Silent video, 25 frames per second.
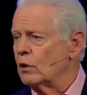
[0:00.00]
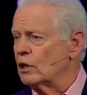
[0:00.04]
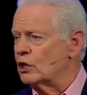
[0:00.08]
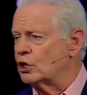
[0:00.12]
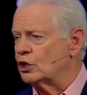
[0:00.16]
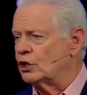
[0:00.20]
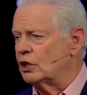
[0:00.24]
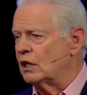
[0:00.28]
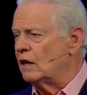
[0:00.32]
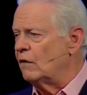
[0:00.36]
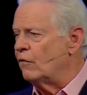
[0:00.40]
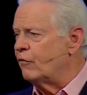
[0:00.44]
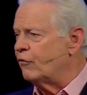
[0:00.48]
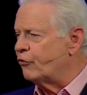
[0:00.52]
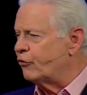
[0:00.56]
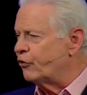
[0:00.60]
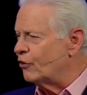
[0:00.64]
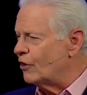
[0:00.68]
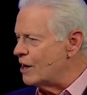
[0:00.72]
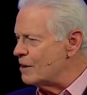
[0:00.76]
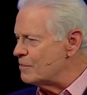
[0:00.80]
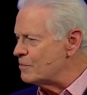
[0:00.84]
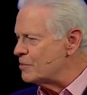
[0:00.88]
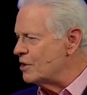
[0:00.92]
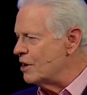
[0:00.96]
receive
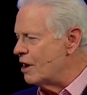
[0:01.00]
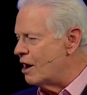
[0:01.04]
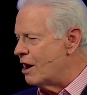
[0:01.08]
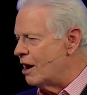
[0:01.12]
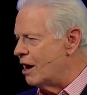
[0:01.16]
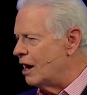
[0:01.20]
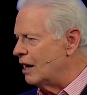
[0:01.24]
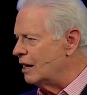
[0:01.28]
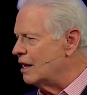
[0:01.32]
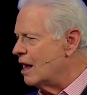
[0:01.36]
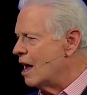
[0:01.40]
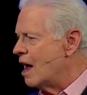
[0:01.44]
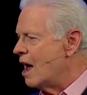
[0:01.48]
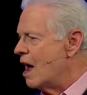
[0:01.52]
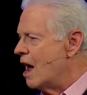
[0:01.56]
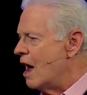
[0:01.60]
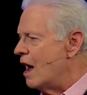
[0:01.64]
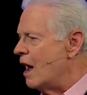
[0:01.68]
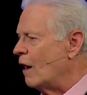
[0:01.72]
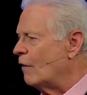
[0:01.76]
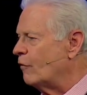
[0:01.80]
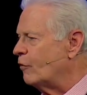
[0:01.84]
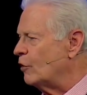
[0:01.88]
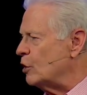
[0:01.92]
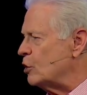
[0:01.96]
from God
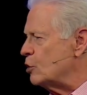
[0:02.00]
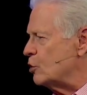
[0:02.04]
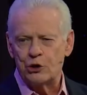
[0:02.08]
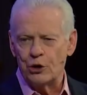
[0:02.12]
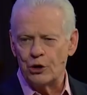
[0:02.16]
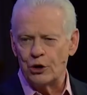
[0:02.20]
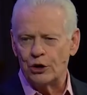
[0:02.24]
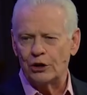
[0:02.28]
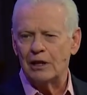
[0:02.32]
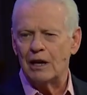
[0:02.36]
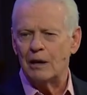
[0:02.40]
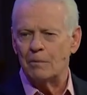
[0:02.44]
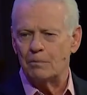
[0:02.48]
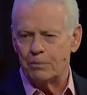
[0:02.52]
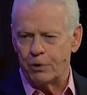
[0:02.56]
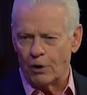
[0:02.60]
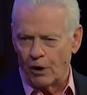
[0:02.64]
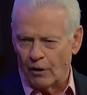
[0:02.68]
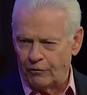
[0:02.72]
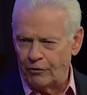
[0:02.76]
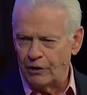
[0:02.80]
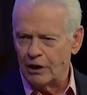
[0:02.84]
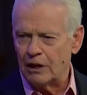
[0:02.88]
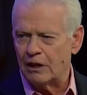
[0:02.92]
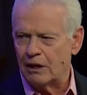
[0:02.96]
every good and
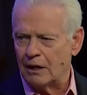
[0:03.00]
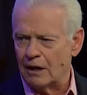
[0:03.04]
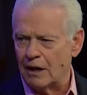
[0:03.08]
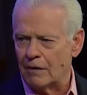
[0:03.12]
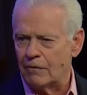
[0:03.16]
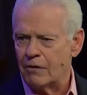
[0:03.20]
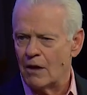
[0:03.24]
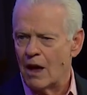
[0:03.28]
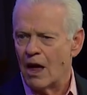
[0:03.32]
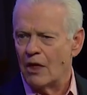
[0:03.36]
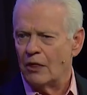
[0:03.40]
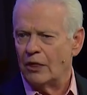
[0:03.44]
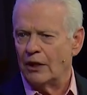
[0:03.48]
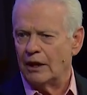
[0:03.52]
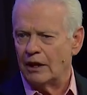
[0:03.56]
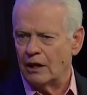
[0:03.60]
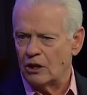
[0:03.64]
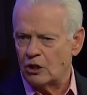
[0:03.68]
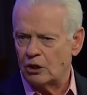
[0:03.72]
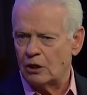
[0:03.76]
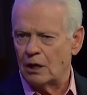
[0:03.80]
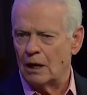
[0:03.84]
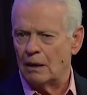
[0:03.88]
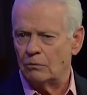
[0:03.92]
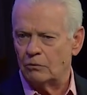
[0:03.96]
perfect gift that
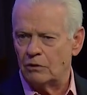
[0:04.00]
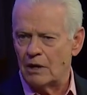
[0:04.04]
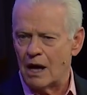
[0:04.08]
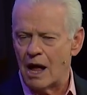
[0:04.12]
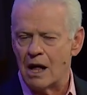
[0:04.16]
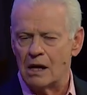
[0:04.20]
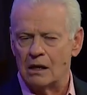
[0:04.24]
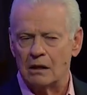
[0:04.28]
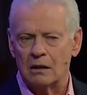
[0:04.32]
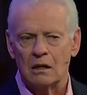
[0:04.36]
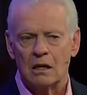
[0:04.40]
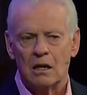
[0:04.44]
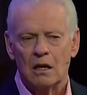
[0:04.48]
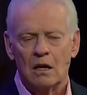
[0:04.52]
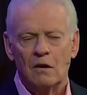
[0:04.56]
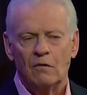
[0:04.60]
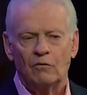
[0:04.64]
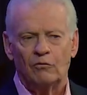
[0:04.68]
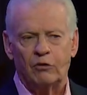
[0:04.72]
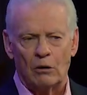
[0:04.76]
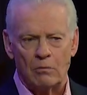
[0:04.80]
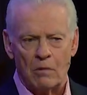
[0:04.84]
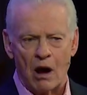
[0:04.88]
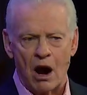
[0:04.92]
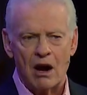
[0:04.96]
has come down
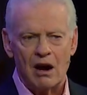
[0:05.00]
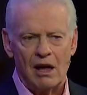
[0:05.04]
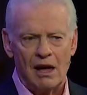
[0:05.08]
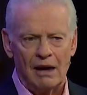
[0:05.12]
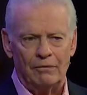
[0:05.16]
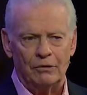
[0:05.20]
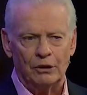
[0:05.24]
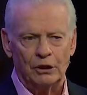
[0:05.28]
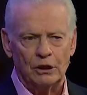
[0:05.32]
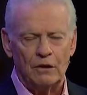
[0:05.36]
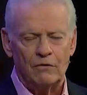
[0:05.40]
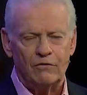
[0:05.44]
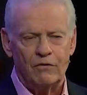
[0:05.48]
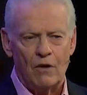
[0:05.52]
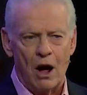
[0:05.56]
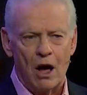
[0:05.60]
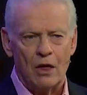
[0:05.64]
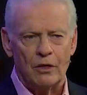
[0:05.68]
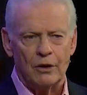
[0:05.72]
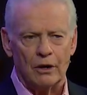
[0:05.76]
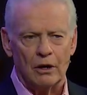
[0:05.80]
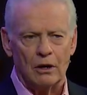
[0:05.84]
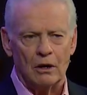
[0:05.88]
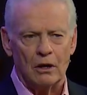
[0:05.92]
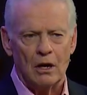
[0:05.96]
from our Heavenly
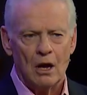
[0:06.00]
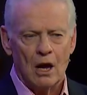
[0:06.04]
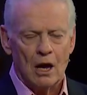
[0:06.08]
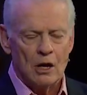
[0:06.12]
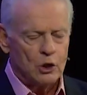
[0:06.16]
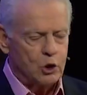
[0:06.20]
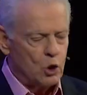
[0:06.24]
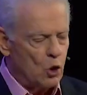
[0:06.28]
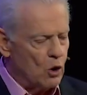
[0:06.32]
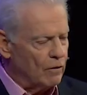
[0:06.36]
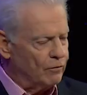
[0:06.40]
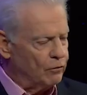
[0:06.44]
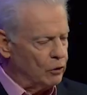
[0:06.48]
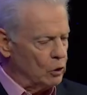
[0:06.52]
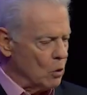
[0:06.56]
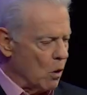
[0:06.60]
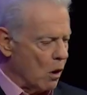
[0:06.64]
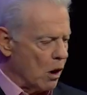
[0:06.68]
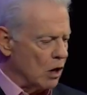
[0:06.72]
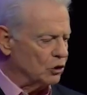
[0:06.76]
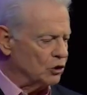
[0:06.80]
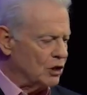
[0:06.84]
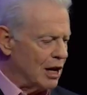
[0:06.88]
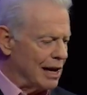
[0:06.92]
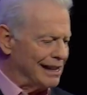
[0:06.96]
Father. So if you
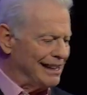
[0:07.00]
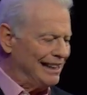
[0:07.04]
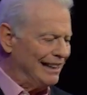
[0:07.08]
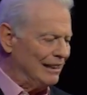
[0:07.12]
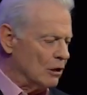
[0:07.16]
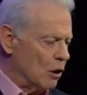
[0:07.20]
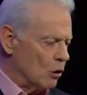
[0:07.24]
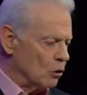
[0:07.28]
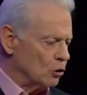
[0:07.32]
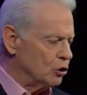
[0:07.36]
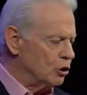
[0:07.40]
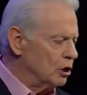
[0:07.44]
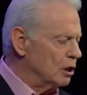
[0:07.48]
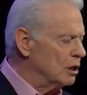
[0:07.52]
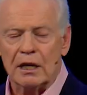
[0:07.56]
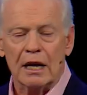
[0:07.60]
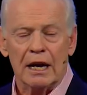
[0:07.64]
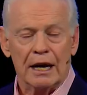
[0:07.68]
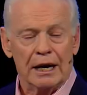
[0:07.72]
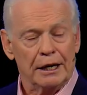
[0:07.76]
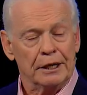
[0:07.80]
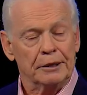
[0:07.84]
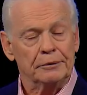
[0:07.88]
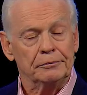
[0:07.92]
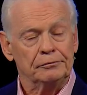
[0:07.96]
are taking notes
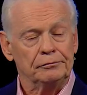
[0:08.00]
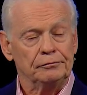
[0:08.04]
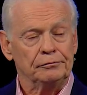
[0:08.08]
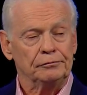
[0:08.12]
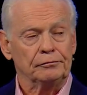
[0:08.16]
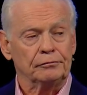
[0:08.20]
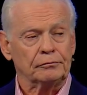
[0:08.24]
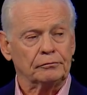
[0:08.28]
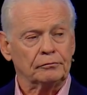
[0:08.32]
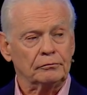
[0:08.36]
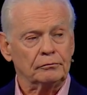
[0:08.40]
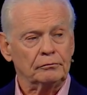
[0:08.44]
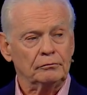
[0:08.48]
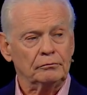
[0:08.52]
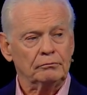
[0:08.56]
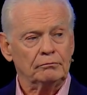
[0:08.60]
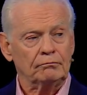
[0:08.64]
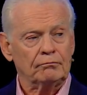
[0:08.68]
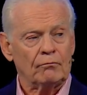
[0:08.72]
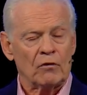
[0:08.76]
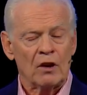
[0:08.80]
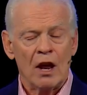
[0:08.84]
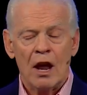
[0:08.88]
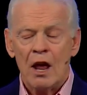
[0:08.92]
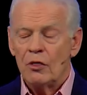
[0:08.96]
today,
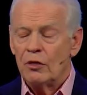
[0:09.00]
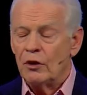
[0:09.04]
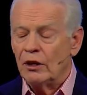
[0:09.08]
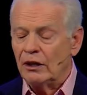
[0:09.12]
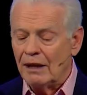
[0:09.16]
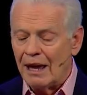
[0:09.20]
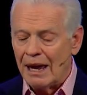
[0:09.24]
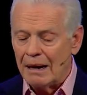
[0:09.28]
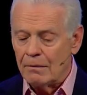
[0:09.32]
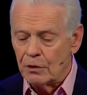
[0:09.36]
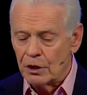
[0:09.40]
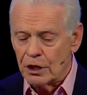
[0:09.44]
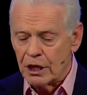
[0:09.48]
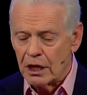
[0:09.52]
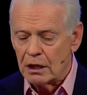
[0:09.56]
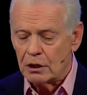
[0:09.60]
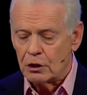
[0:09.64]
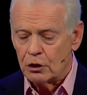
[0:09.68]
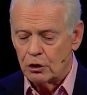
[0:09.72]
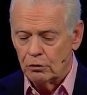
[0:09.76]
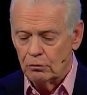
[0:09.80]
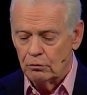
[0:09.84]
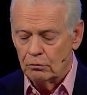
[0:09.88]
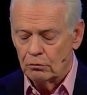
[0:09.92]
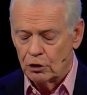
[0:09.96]
the name of
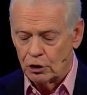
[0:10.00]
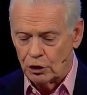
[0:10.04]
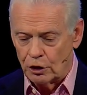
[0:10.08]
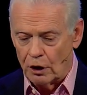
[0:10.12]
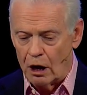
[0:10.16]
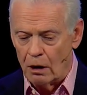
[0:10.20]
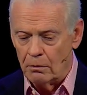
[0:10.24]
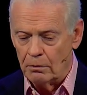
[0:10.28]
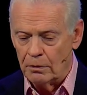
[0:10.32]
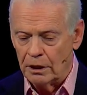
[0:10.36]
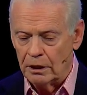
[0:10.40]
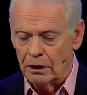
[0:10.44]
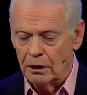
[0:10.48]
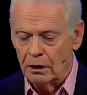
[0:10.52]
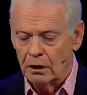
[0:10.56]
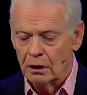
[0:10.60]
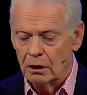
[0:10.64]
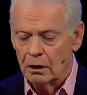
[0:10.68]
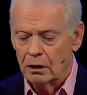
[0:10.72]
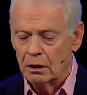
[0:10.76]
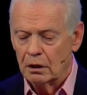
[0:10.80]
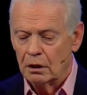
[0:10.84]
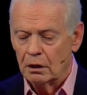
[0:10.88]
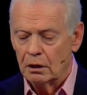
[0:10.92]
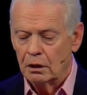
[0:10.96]
that sermon,
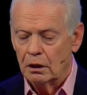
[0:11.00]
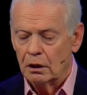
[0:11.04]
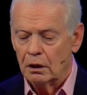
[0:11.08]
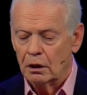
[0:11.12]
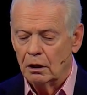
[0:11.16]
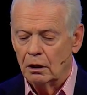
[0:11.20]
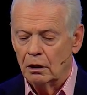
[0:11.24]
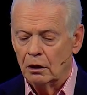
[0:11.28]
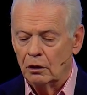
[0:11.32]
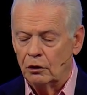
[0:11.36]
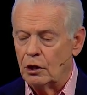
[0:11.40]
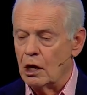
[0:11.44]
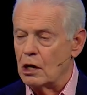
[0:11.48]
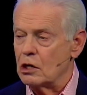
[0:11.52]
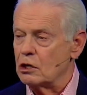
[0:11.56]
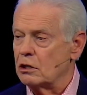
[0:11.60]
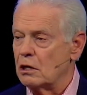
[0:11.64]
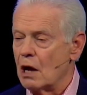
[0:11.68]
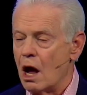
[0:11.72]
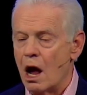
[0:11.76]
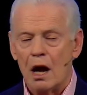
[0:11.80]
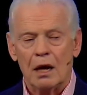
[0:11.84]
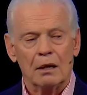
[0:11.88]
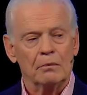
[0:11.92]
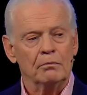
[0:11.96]
Does
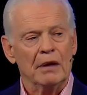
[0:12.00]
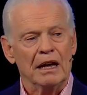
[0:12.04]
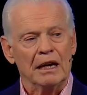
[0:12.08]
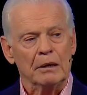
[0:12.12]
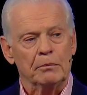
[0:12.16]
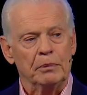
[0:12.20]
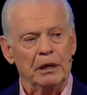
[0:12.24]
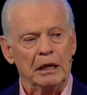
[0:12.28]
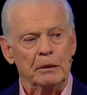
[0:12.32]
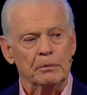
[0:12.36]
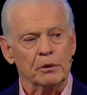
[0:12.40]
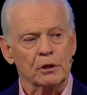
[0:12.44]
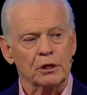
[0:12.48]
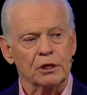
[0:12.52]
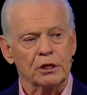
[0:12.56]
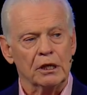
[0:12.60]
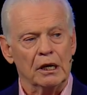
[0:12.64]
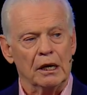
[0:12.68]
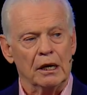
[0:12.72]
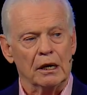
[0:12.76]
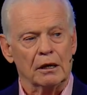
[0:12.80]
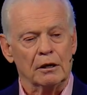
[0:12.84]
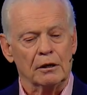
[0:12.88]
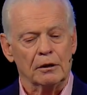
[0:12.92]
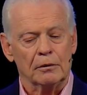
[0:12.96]
God Make People
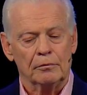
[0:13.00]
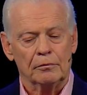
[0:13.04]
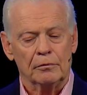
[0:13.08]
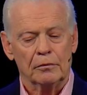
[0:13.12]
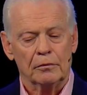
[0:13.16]
Sick?